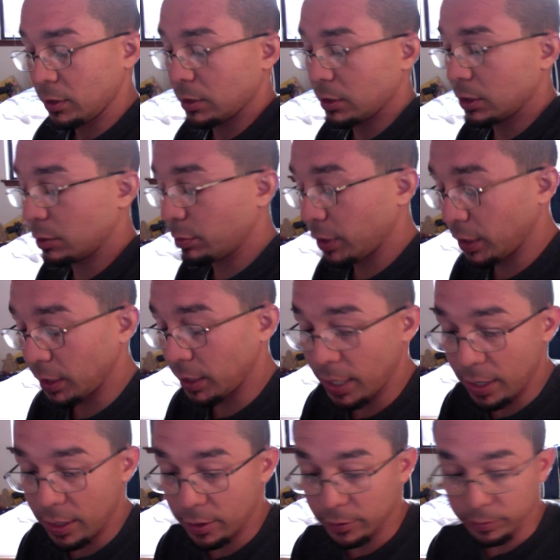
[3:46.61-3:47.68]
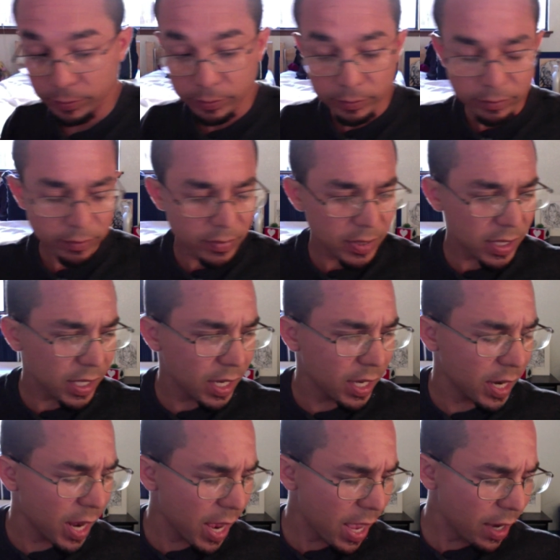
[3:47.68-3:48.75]
spill it out. And
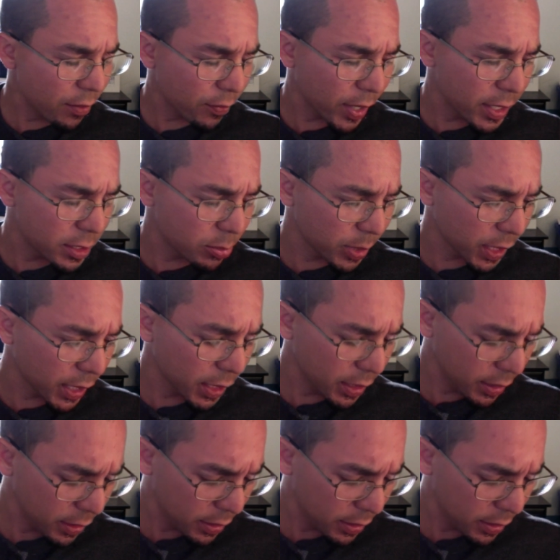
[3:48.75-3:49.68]
I had a razor blade.